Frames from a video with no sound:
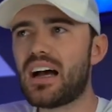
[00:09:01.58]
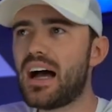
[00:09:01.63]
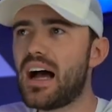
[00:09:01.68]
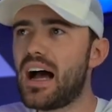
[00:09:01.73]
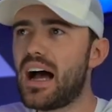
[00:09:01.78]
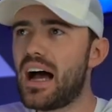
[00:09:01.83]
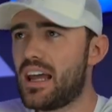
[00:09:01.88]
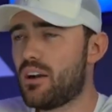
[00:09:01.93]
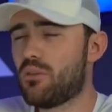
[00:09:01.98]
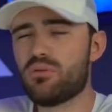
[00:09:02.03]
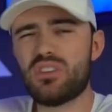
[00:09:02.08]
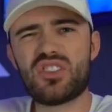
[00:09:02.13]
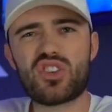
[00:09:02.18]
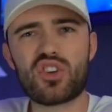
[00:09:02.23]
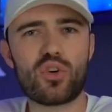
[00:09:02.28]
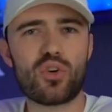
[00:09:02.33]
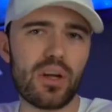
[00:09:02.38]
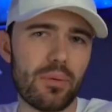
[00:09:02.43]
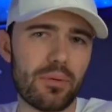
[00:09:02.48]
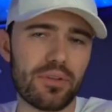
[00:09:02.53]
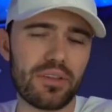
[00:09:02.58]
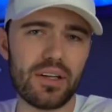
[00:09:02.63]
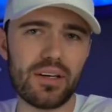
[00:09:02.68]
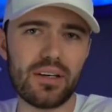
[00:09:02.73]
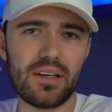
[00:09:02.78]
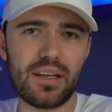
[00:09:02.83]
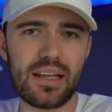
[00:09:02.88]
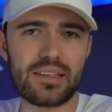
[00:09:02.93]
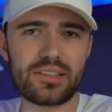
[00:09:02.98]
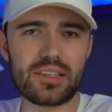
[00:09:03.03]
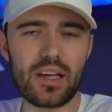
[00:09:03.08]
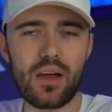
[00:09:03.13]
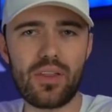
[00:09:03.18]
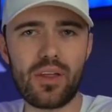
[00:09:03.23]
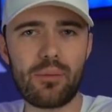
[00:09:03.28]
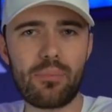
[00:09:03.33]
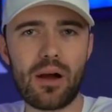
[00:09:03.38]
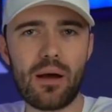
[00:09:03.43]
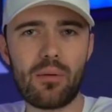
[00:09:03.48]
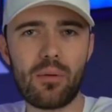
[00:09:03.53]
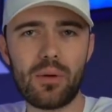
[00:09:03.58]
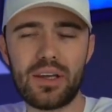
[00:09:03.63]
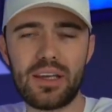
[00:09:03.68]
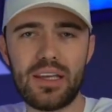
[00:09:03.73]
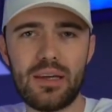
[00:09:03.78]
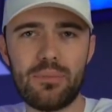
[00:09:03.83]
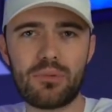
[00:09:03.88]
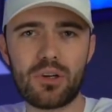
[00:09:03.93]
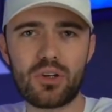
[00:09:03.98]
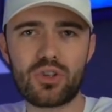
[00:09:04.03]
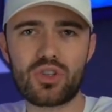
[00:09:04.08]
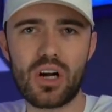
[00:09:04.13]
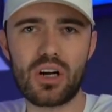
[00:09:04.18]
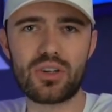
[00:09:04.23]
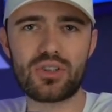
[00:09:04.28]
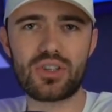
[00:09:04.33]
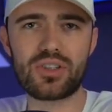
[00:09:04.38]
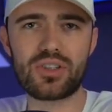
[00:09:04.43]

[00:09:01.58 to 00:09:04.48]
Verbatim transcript: I don't disagree with it. That's how they probably keep their charges